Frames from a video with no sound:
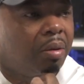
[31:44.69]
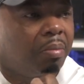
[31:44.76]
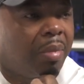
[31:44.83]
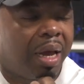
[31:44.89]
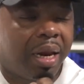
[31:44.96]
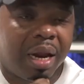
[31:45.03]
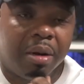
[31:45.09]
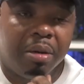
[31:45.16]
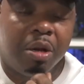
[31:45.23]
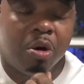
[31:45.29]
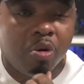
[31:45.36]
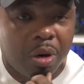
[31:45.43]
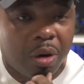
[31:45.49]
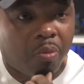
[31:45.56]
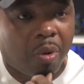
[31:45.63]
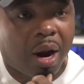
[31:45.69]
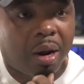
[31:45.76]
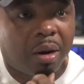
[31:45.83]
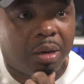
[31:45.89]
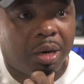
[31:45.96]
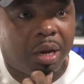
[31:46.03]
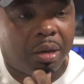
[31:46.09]
man, they doing it
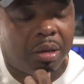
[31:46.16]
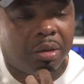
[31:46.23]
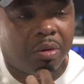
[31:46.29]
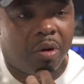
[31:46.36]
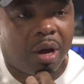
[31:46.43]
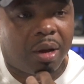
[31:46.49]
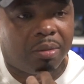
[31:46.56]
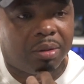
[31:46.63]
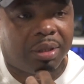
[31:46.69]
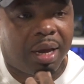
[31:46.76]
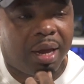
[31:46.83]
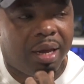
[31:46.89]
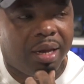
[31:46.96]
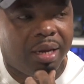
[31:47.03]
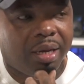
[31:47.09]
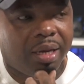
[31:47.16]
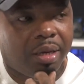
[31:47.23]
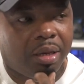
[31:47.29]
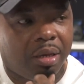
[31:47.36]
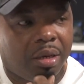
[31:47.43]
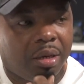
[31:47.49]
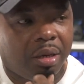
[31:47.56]
around there. You know what I'm saying?
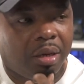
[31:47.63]
He,